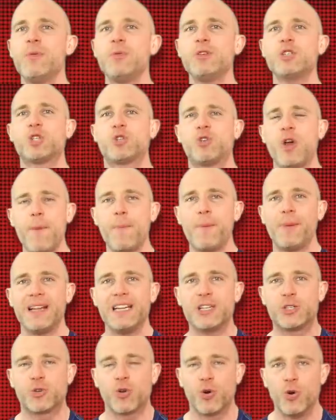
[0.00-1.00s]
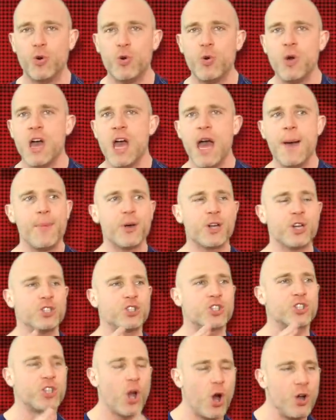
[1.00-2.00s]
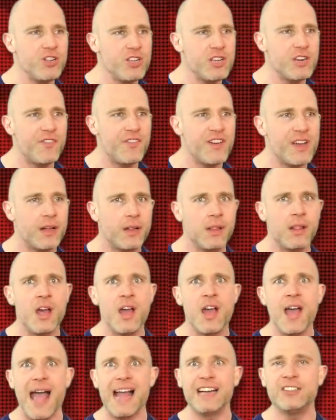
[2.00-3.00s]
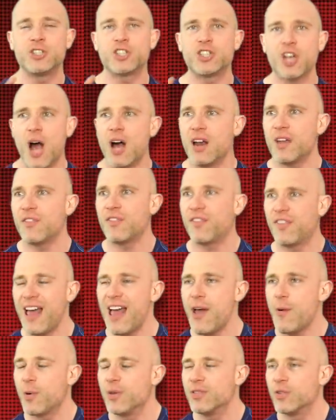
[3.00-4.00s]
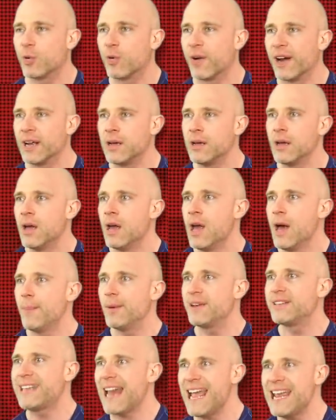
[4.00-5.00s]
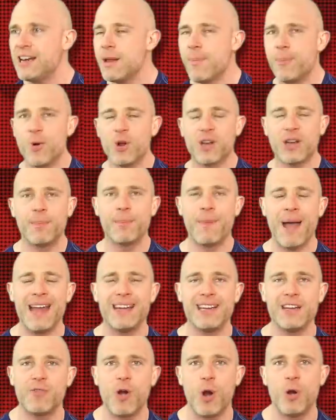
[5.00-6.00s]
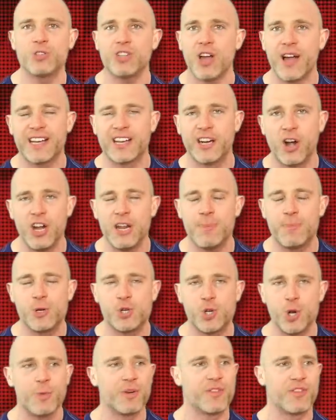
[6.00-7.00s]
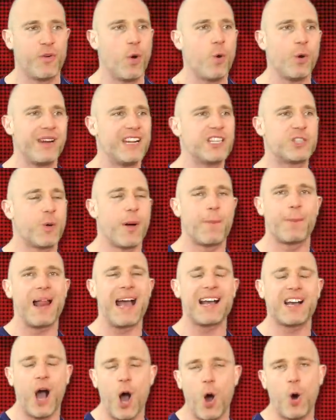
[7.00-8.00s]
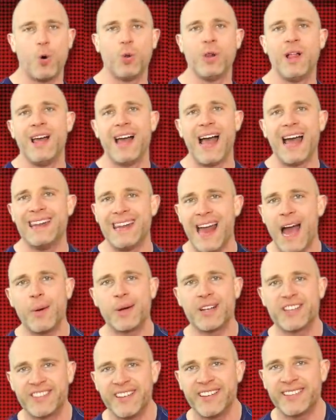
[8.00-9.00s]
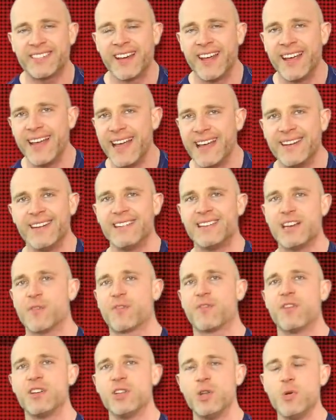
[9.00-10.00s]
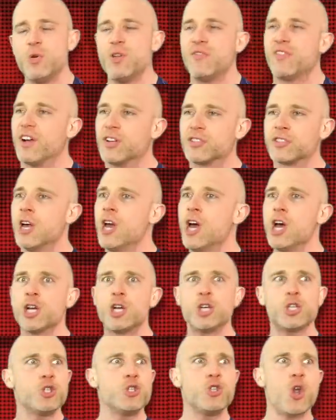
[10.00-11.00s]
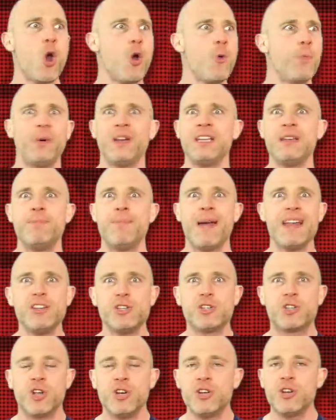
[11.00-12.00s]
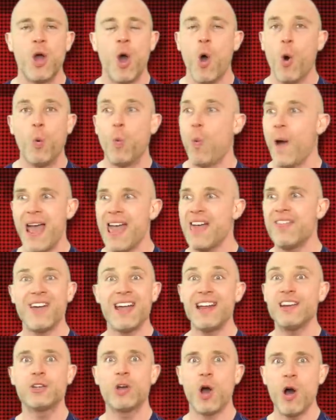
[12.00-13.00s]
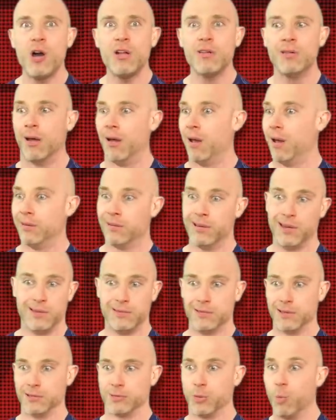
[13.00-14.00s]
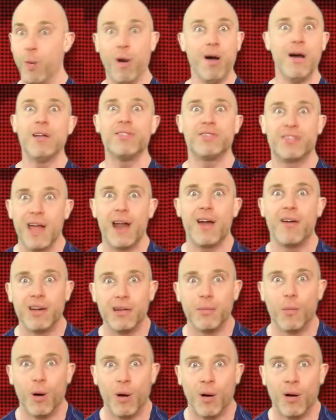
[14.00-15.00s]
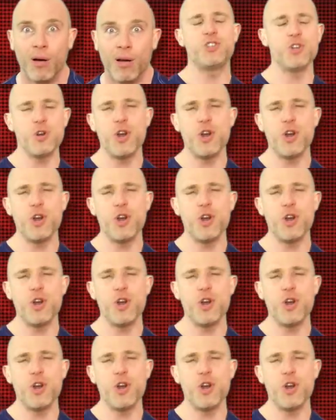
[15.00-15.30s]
it was triply true because Sonya Deville and Charlotte Flair were in the ring, but Dana Brooke and Mandy Rose, I can only presume, had fallen into a black hole and now exist in a different universe. Because nobody mentioned where they'd gone. They just weren't there anymore. Do